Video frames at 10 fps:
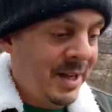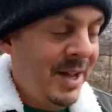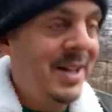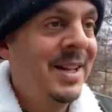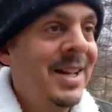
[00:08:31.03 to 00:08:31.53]

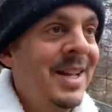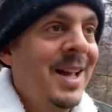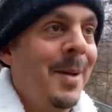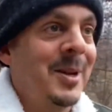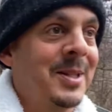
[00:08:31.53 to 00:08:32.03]

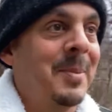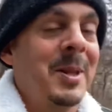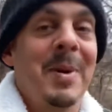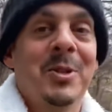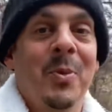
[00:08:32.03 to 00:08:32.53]
I mean, it's not been the
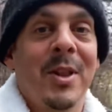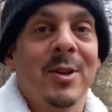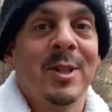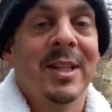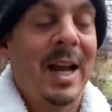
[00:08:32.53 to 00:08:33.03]
best weather
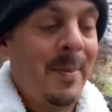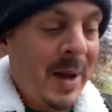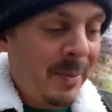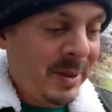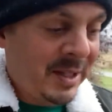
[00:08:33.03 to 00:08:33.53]
since I got
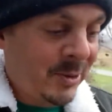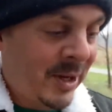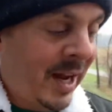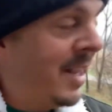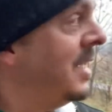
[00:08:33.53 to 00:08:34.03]
back, but that's
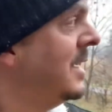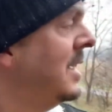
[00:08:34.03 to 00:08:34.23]
okay.